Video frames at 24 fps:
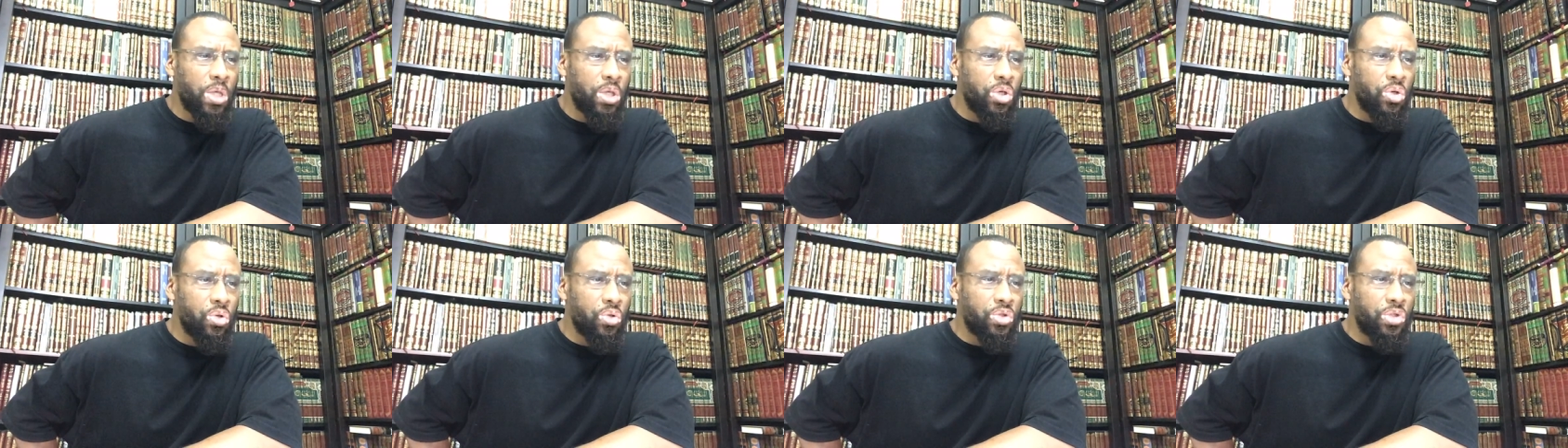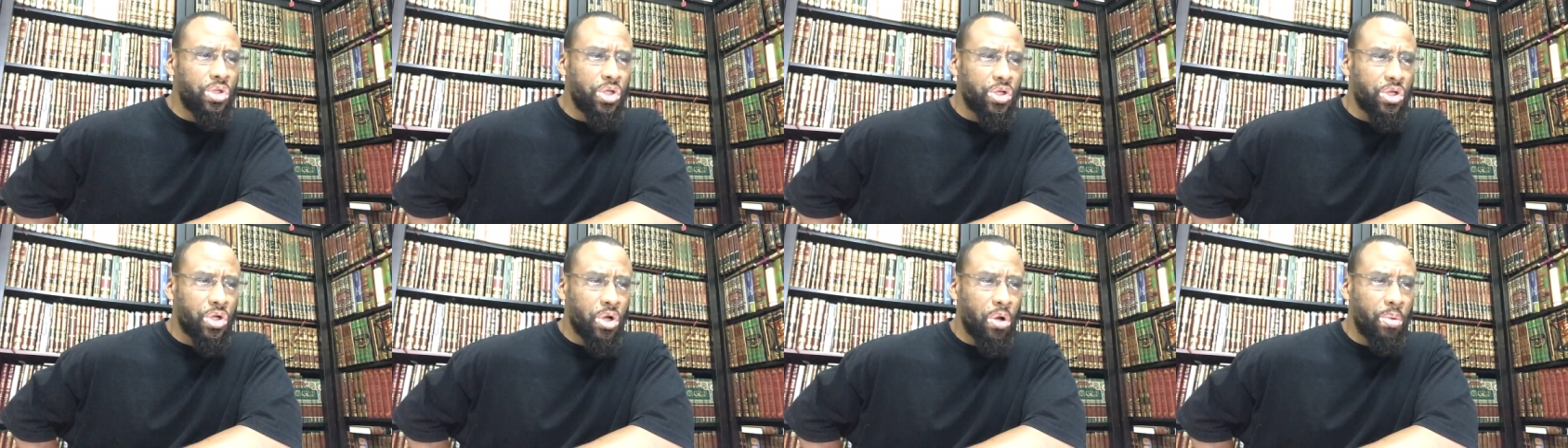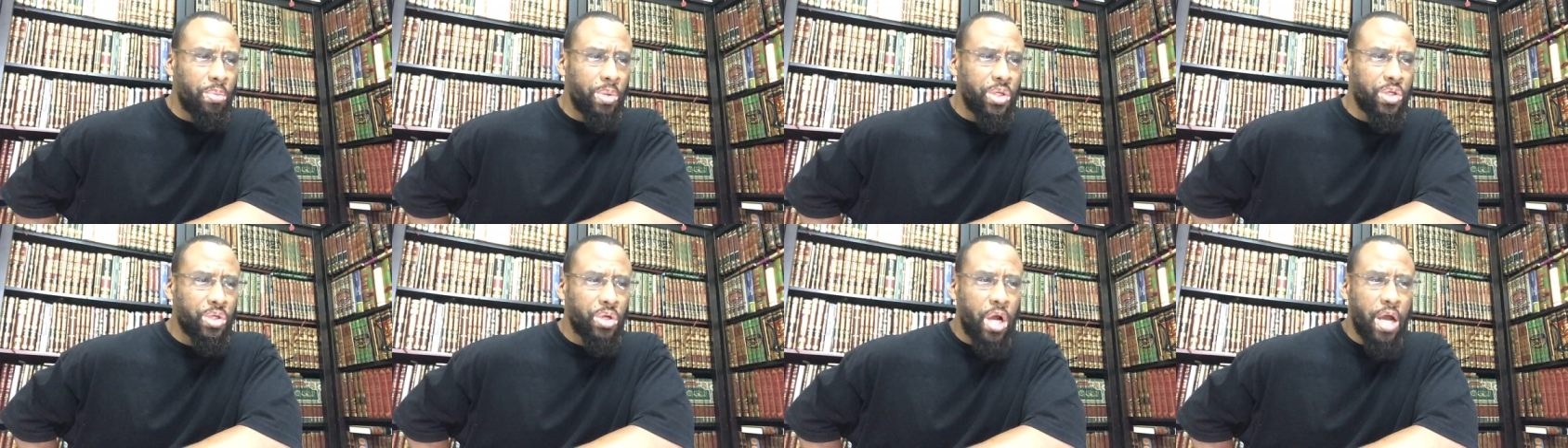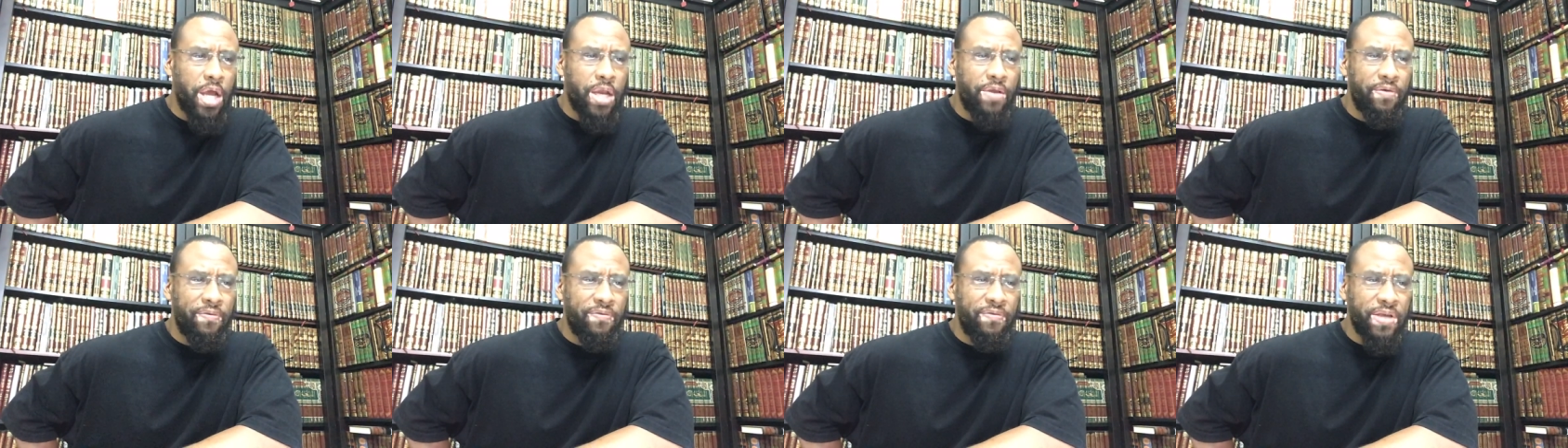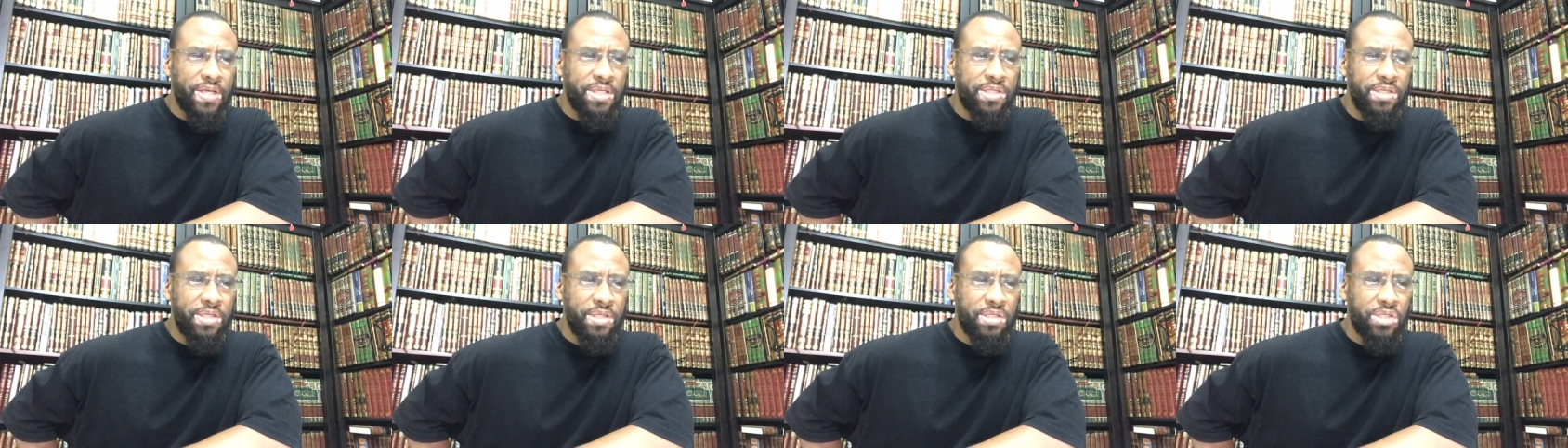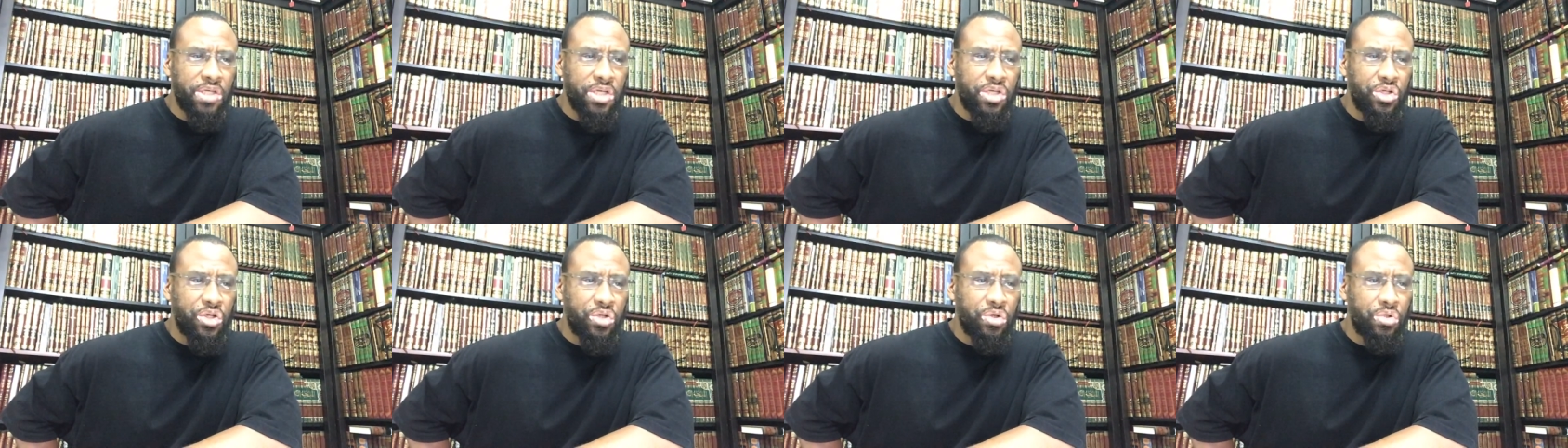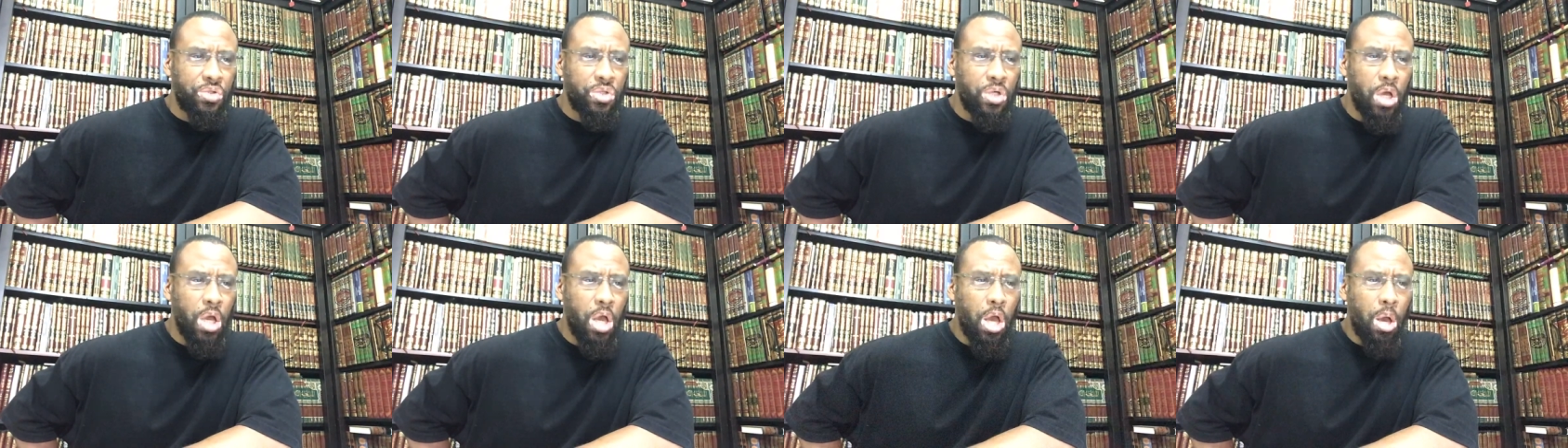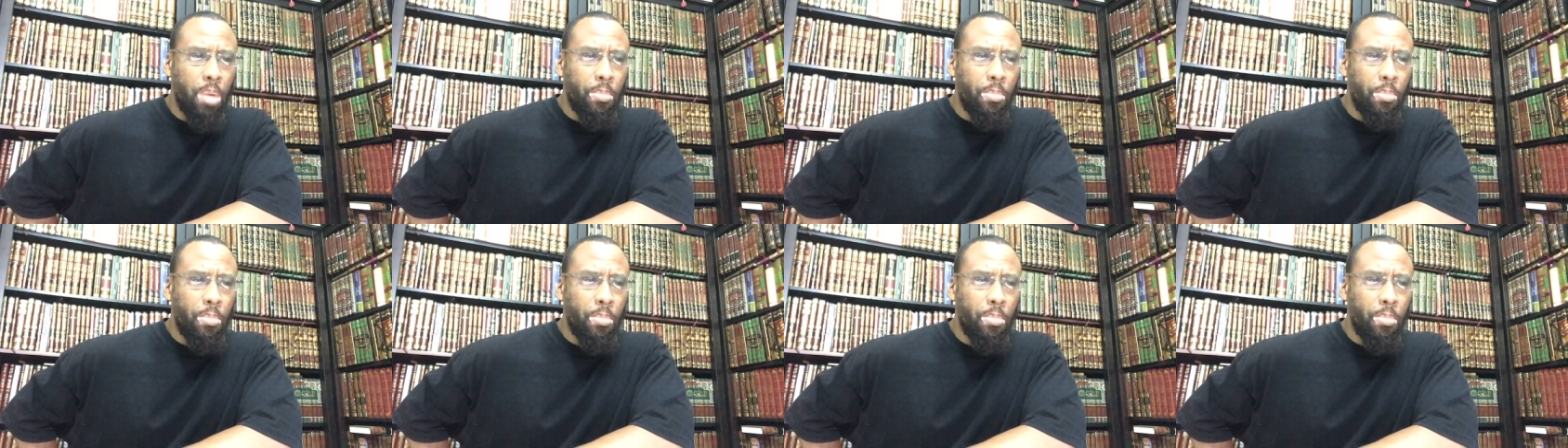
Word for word: use the term in trying to fix these issues,